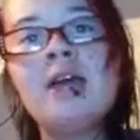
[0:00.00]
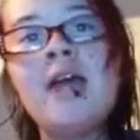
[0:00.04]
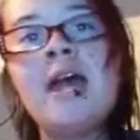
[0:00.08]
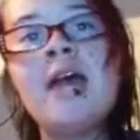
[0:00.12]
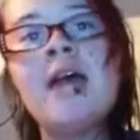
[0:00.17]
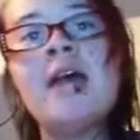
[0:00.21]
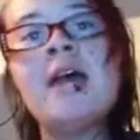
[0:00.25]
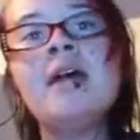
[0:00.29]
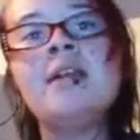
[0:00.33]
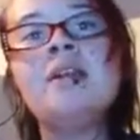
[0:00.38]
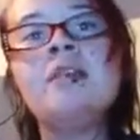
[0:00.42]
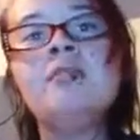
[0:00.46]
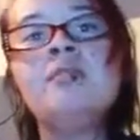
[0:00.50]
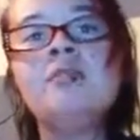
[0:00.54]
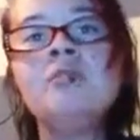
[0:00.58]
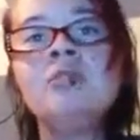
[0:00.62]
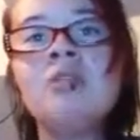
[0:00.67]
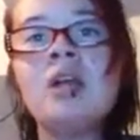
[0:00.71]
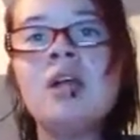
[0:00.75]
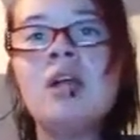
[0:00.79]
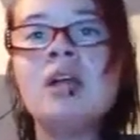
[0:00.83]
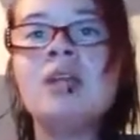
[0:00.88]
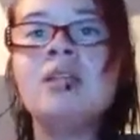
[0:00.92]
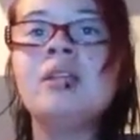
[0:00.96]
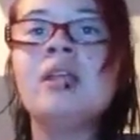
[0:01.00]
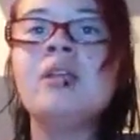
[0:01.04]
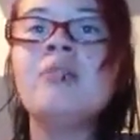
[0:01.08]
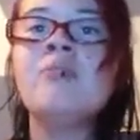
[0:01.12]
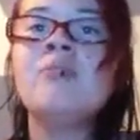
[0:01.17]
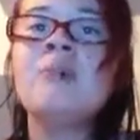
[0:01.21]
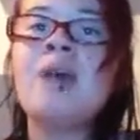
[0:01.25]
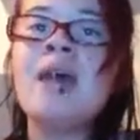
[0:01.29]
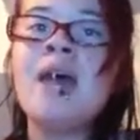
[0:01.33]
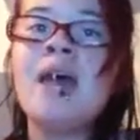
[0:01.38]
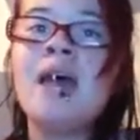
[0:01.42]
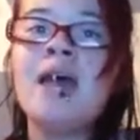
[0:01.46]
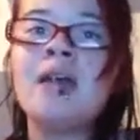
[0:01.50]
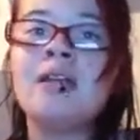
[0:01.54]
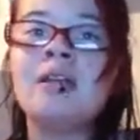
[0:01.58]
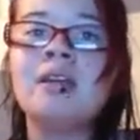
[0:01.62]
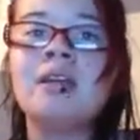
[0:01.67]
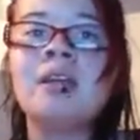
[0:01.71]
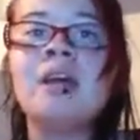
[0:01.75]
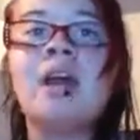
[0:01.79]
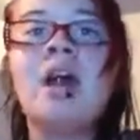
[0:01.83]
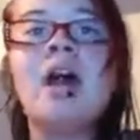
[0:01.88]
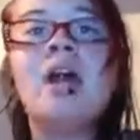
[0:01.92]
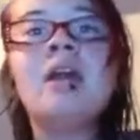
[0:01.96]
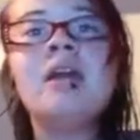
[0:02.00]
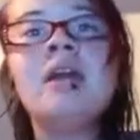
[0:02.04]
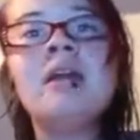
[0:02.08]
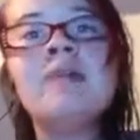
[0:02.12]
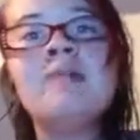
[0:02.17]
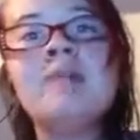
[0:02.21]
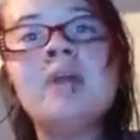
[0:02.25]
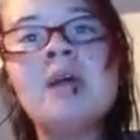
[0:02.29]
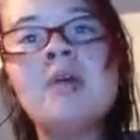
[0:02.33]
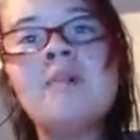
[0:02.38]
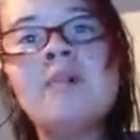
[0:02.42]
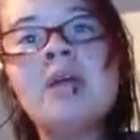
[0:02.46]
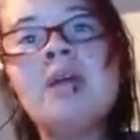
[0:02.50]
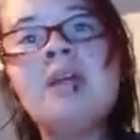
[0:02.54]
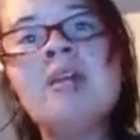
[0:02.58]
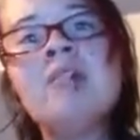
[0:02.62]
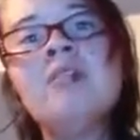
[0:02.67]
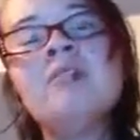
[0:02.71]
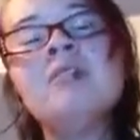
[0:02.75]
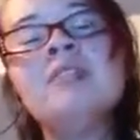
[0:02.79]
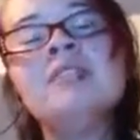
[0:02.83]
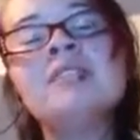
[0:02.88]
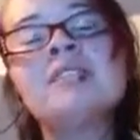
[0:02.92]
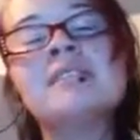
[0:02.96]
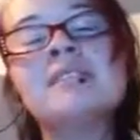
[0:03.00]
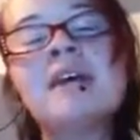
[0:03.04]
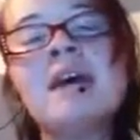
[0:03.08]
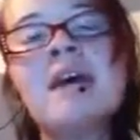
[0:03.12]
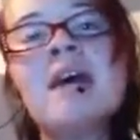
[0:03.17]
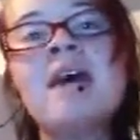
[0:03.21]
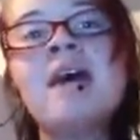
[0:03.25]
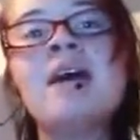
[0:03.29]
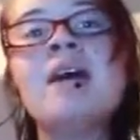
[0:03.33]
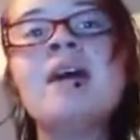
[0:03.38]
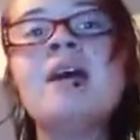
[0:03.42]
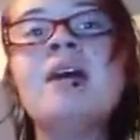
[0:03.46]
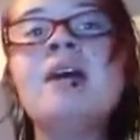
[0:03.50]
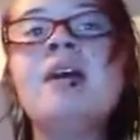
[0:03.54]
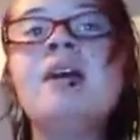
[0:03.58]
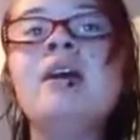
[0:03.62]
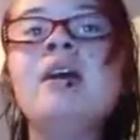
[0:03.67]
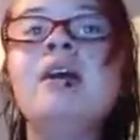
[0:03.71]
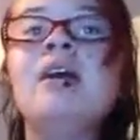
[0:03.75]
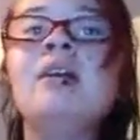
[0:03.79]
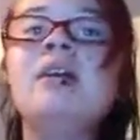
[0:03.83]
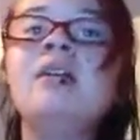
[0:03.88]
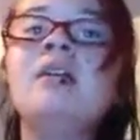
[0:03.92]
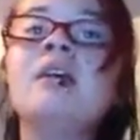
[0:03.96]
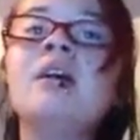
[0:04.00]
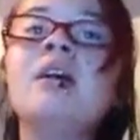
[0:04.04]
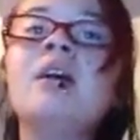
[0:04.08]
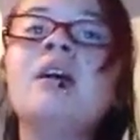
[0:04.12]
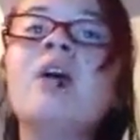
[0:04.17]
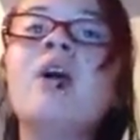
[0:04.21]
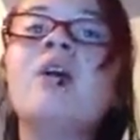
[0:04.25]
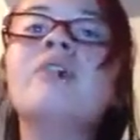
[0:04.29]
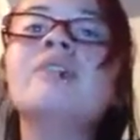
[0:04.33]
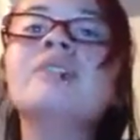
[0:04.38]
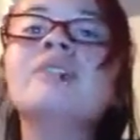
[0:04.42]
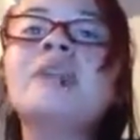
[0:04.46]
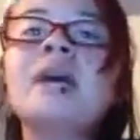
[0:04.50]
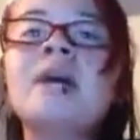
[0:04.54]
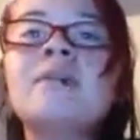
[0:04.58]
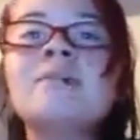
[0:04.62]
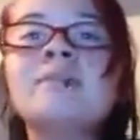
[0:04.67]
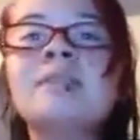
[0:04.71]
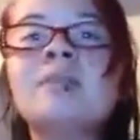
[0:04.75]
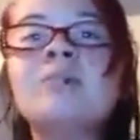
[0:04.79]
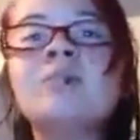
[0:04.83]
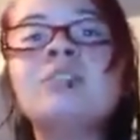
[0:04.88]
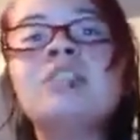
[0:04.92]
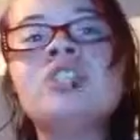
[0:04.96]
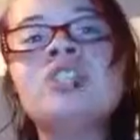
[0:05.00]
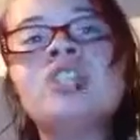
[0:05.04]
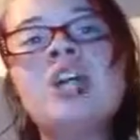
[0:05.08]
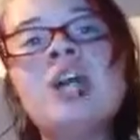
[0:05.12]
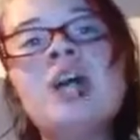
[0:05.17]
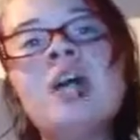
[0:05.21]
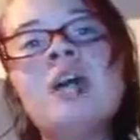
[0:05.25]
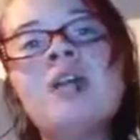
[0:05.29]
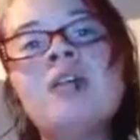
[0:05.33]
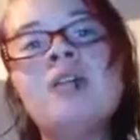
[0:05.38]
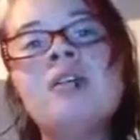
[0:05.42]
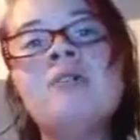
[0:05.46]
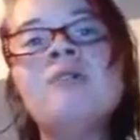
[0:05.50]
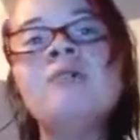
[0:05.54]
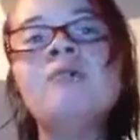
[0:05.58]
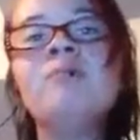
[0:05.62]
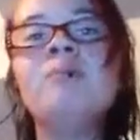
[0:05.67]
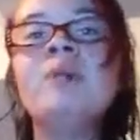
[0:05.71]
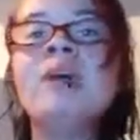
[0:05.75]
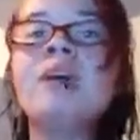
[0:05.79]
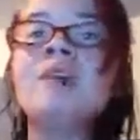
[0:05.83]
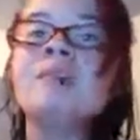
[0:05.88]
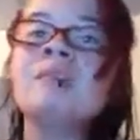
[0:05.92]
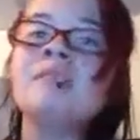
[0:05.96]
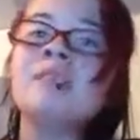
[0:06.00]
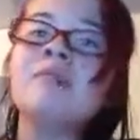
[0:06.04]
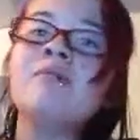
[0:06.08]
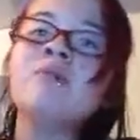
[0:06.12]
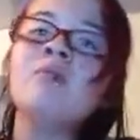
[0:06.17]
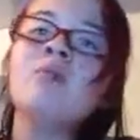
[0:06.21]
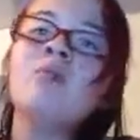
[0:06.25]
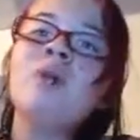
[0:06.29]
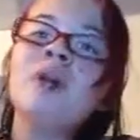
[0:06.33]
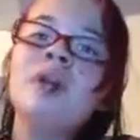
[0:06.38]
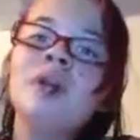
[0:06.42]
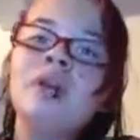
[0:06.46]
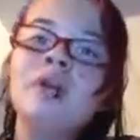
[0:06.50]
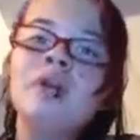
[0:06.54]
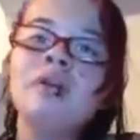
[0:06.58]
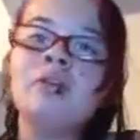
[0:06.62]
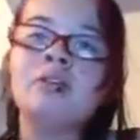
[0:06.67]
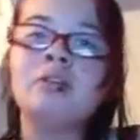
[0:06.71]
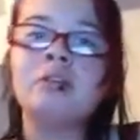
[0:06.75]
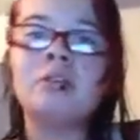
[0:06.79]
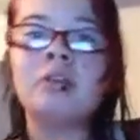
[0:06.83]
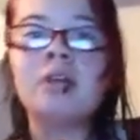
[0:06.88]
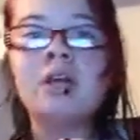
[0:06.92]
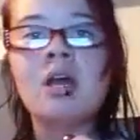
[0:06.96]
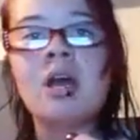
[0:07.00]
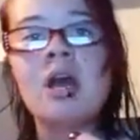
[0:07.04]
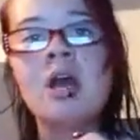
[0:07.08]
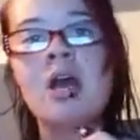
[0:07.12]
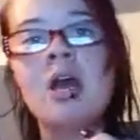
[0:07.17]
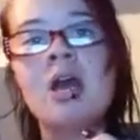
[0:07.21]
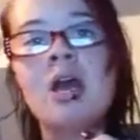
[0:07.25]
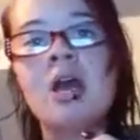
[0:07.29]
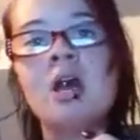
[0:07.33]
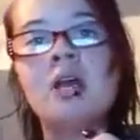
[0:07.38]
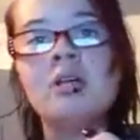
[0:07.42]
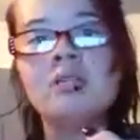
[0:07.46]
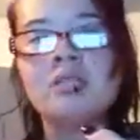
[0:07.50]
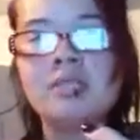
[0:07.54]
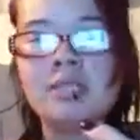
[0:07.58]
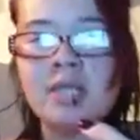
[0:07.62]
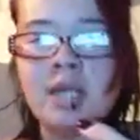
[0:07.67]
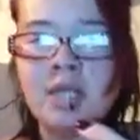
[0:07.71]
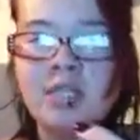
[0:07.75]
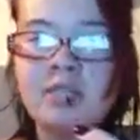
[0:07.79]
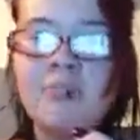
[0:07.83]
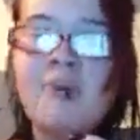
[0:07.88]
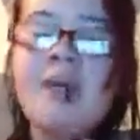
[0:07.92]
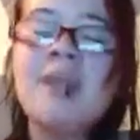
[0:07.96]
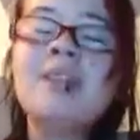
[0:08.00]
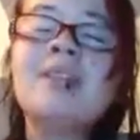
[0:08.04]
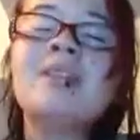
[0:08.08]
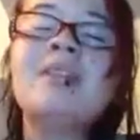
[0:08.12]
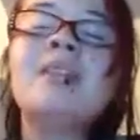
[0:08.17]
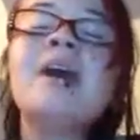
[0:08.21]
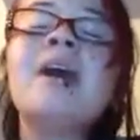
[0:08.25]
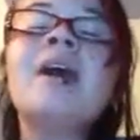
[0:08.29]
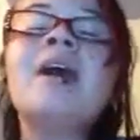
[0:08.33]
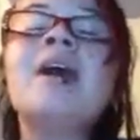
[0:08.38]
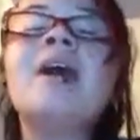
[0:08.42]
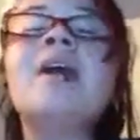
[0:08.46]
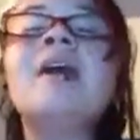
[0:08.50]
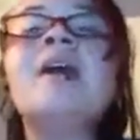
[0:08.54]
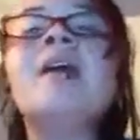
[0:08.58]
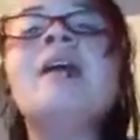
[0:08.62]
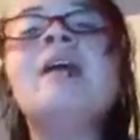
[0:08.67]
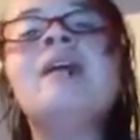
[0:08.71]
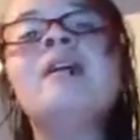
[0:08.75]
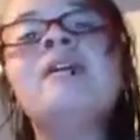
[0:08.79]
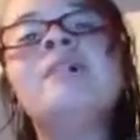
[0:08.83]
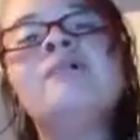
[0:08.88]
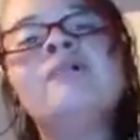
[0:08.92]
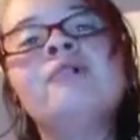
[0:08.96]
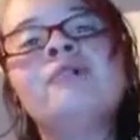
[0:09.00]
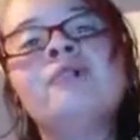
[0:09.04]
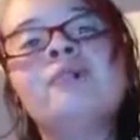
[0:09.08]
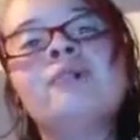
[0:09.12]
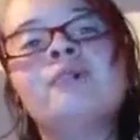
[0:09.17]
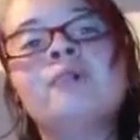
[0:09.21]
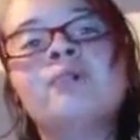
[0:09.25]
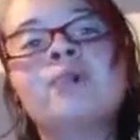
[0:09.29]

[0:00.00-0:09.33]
we had them good and bad, I kept them here inside. On times that we shared, every place, everywhere, and touched my life.